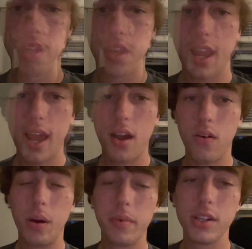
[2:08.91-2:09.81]
Now
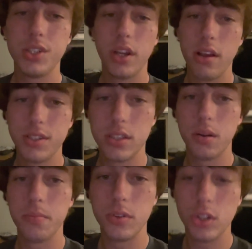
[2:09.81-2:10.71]
I'm gonna show you
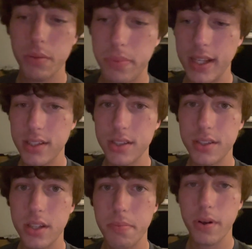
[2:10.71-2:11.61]
some good places
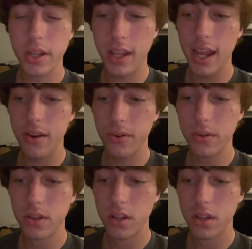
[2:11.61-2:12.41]
to put a candle